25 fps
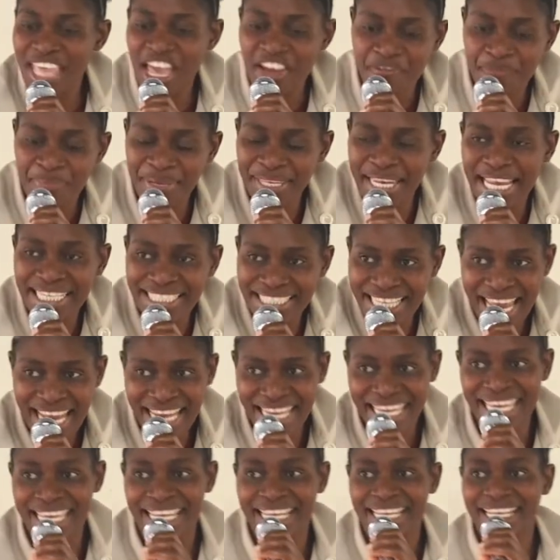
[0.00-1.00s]
they have been
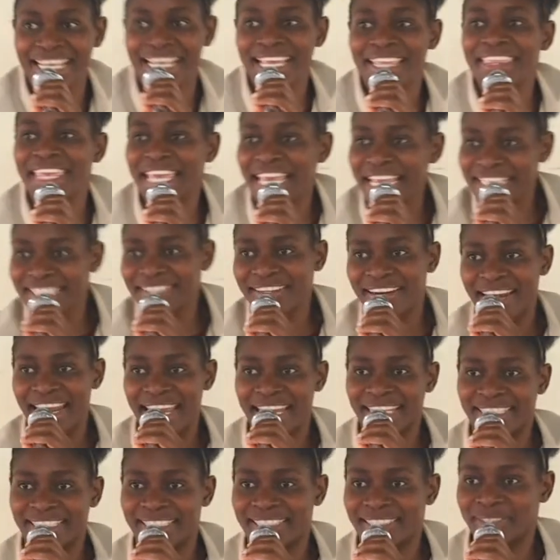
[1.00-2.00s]
attacking the
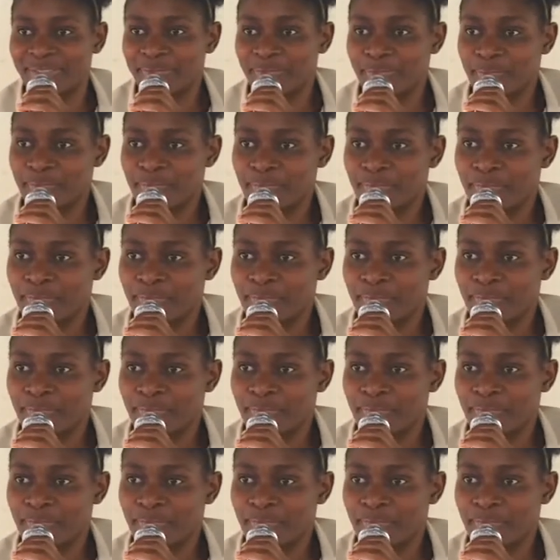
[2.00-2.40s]
Israelites.